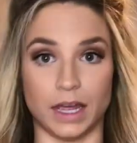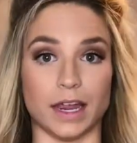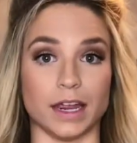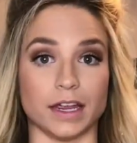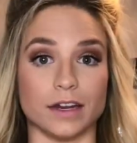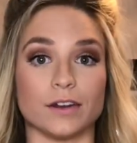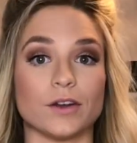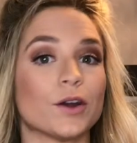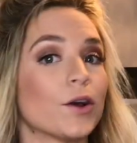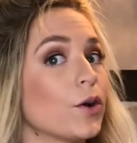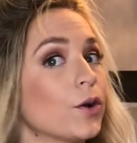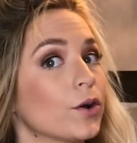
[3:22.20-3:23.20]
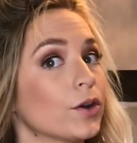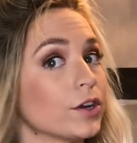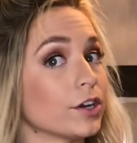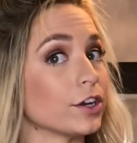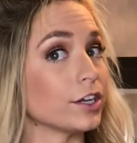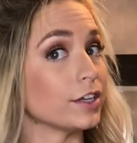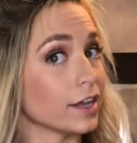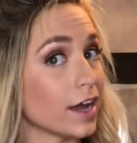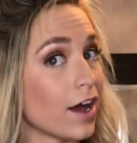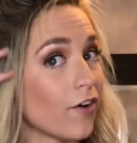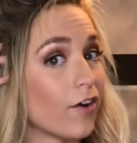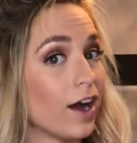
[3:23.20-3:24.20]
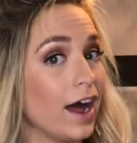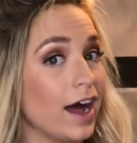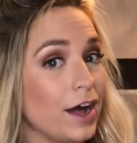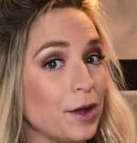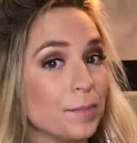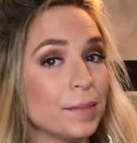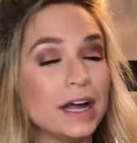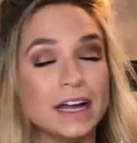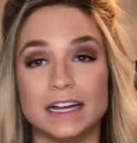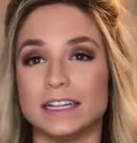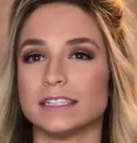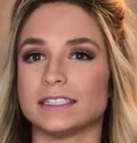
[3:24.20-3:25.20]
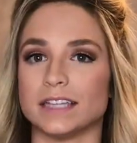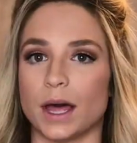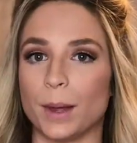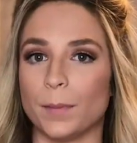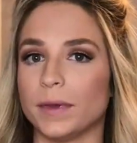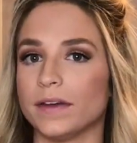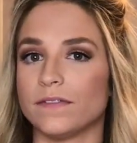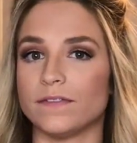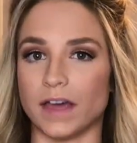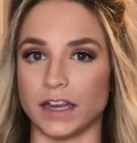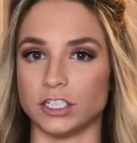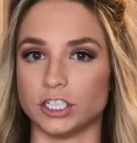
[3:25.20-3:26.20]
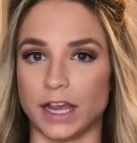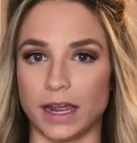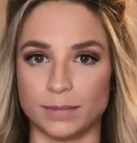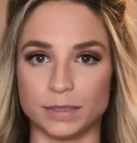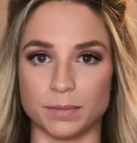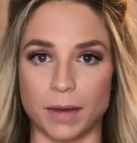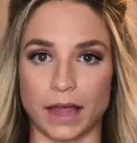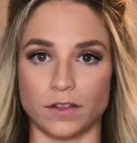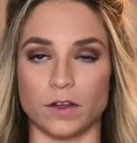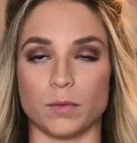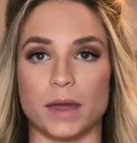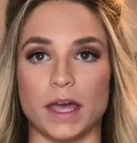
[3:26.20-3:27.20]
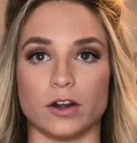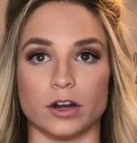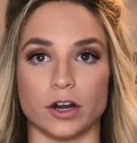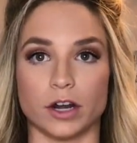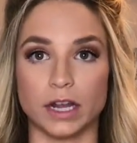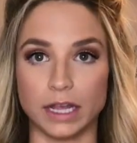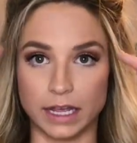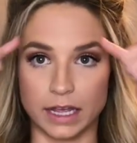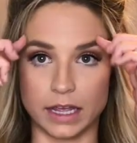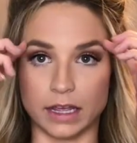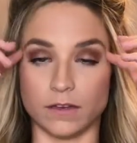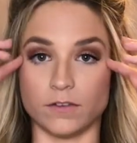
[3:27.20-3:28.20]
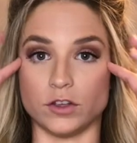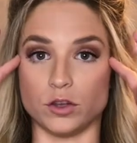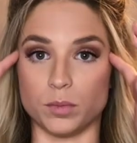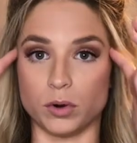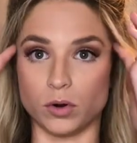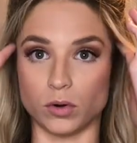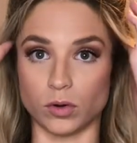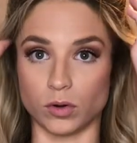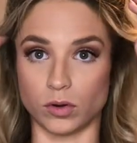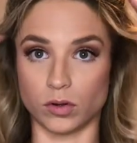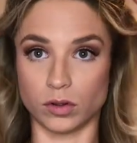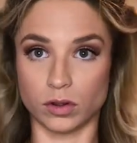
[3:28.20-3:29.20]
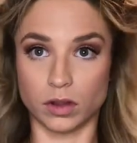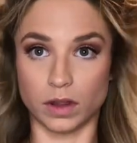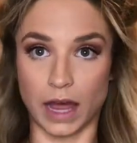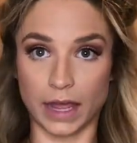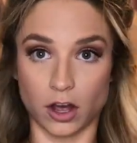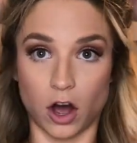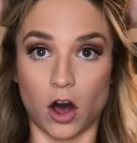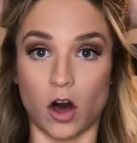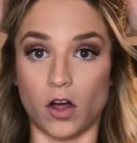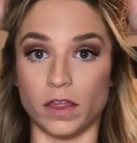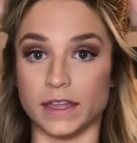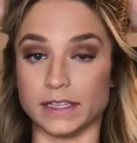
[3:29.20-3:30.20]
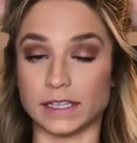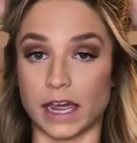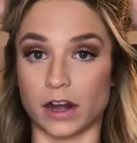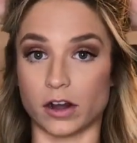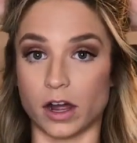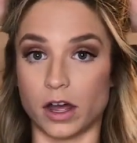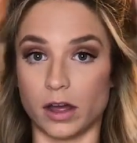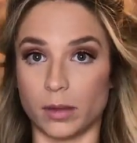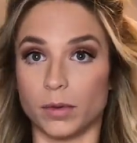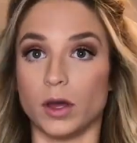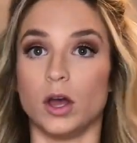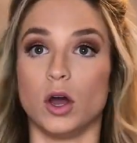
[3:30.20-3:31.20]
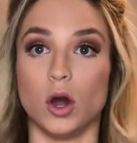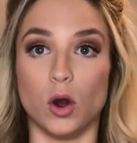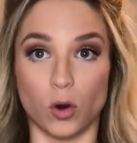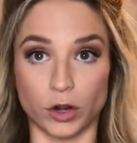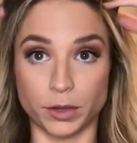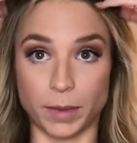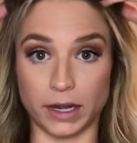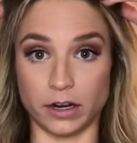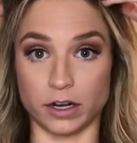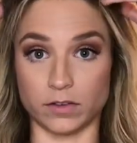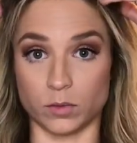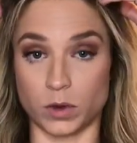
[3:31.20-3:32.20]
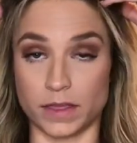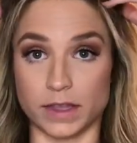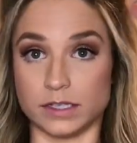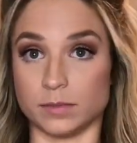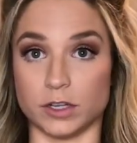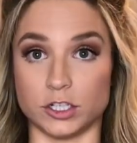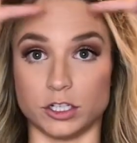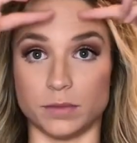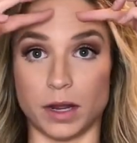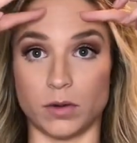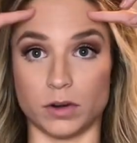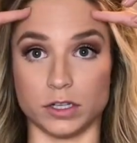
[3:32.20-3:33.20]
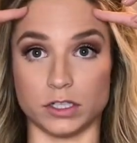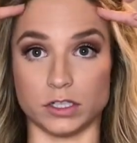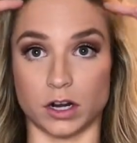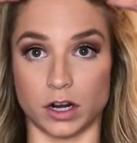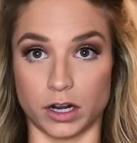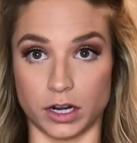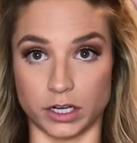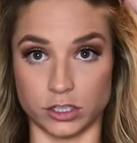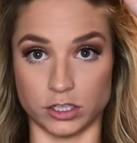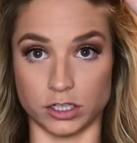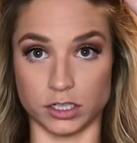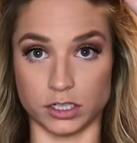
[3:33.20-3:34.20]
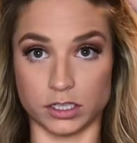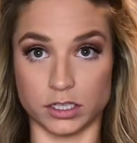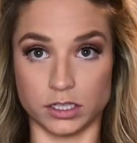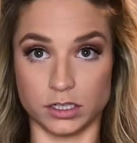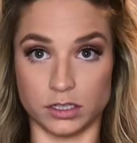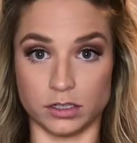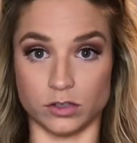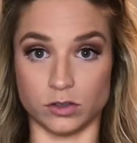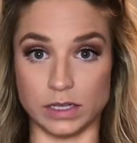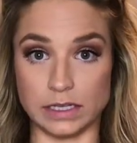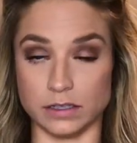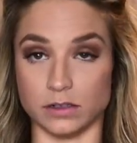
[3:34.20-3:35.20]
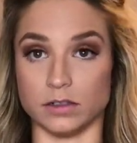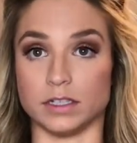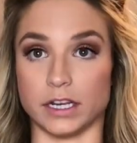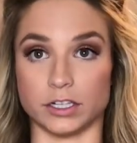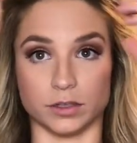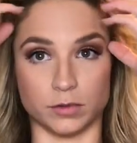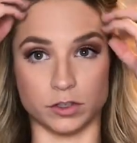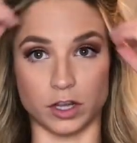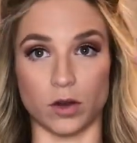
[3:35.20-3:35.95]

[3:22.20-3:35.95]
And you're good to go. Some face shapes might look better if you pull like all this hair up, or you might not even want this much. You might want to start and just do this little section.